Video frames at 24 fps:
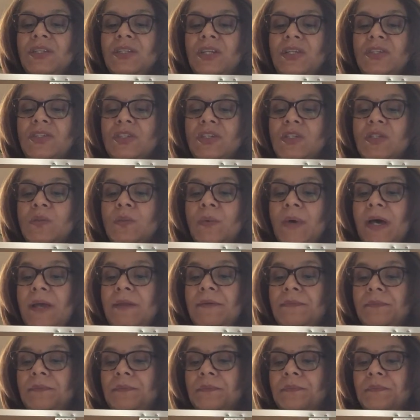is just
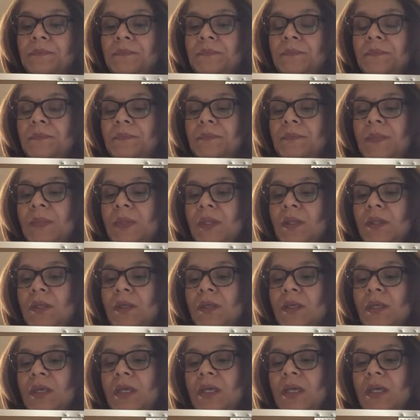what?
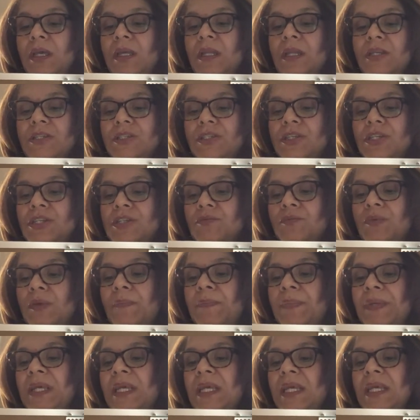It is just
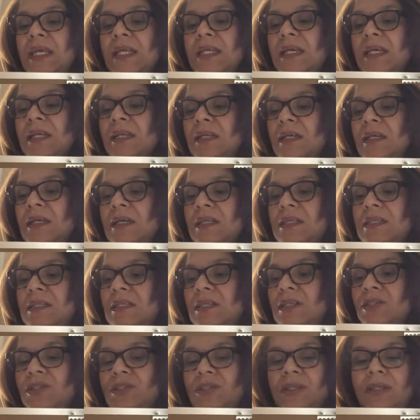repeated
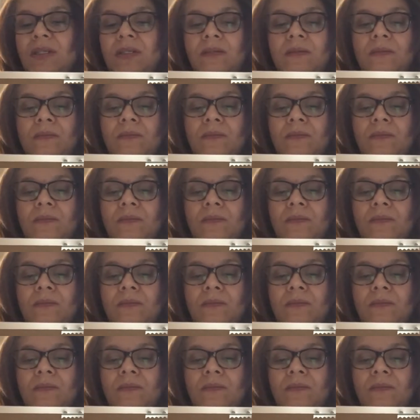addition.